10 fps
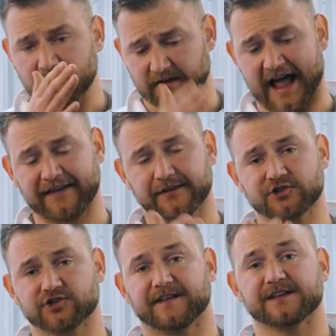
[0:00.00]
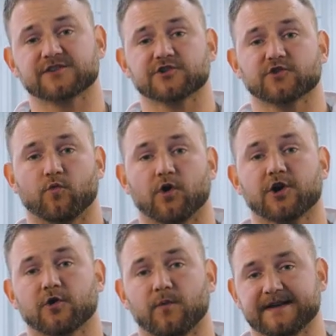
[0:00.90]
the athlete should then start to
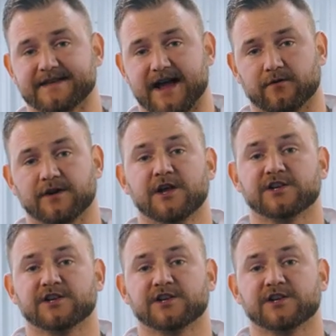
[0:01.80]
work her way down